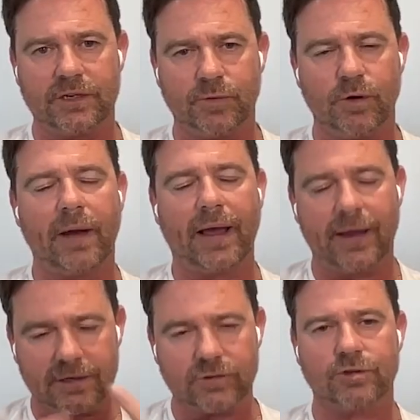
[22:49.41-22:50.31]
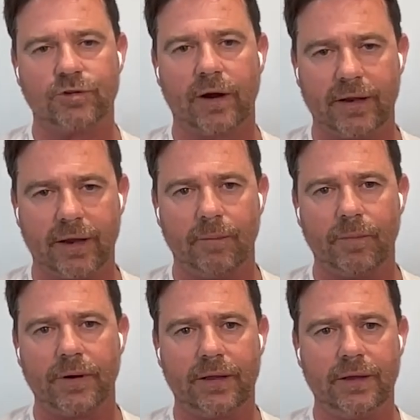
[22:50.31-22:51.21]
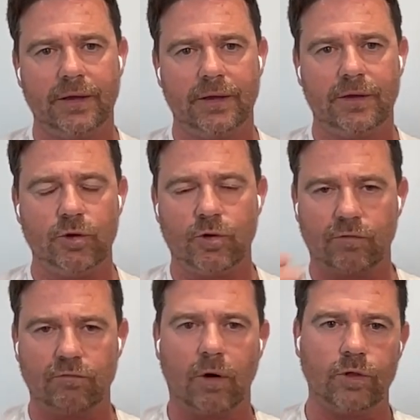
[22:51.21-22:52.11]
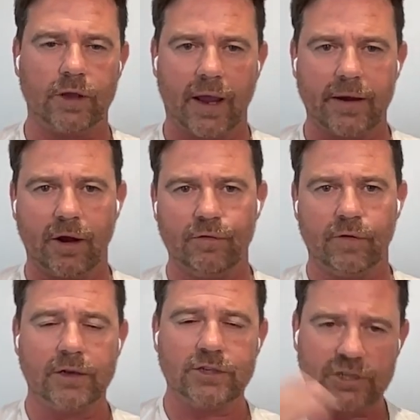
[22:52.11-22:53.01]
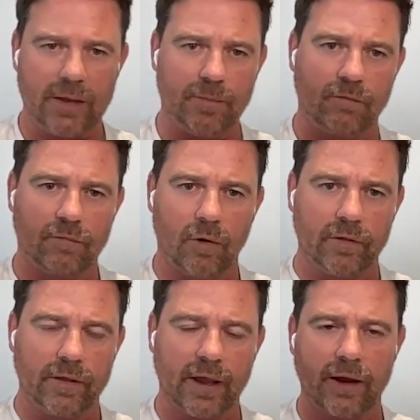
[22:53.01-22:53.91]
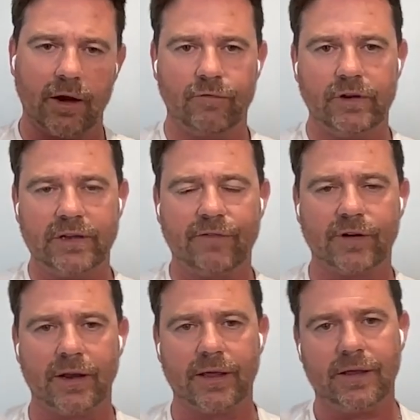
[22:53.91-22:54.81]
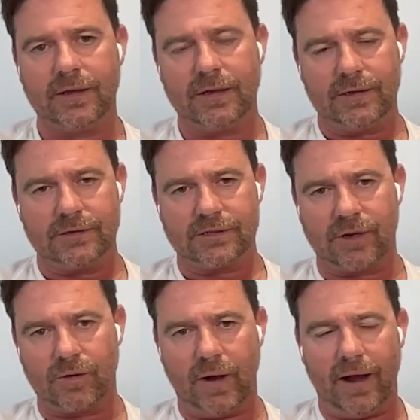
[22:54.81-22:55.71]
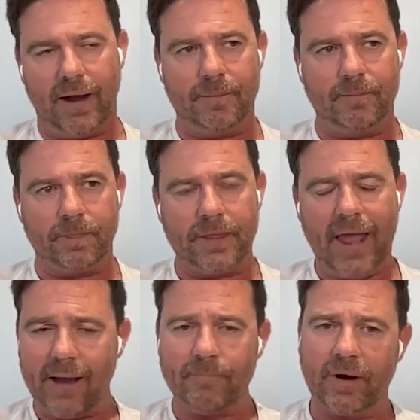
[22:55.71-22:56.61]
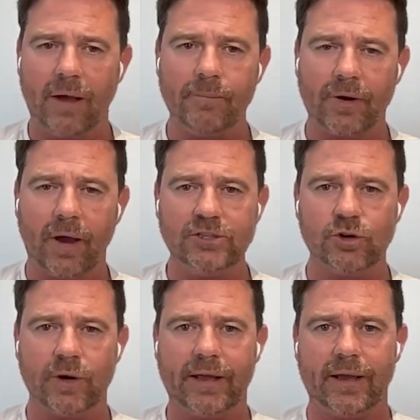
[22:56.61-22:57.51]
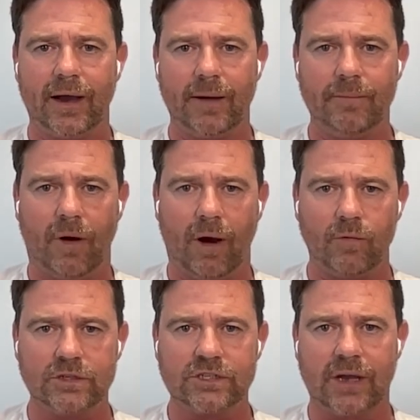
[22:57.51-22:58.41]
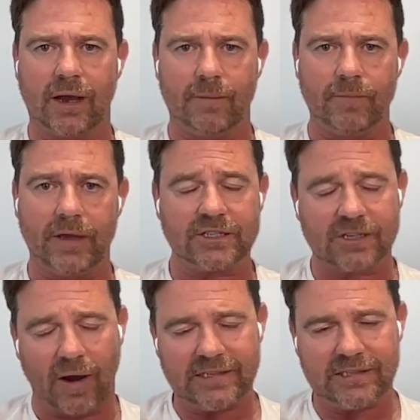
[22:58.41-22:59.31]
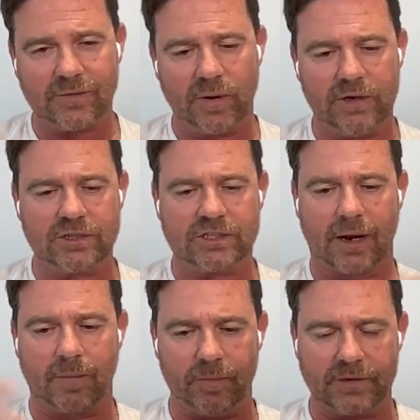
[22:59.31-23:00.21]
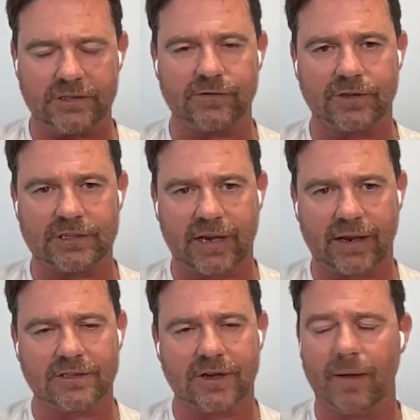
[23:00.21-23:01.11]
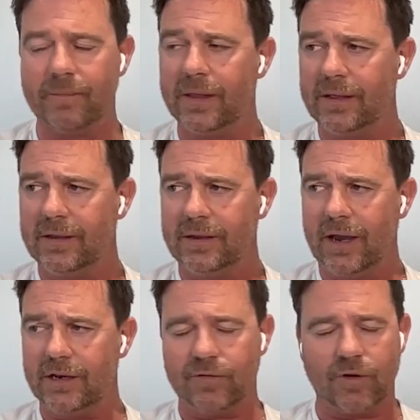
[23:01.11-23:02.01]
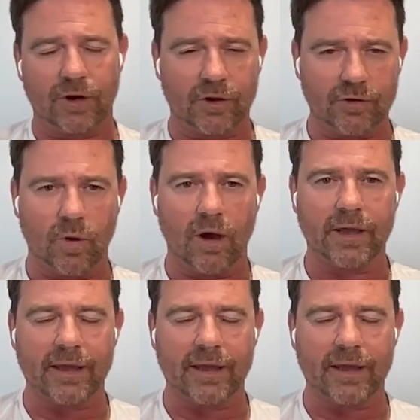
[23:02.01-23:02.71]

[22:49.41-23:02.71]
put back into a trading company, you can roll the gain over and uh, just keep on rolling the gain over indefinitely. So um, yeah, but I but I enjoyed it. Um, I was um, excited, and when you set up a business for the second time, and you've got a good working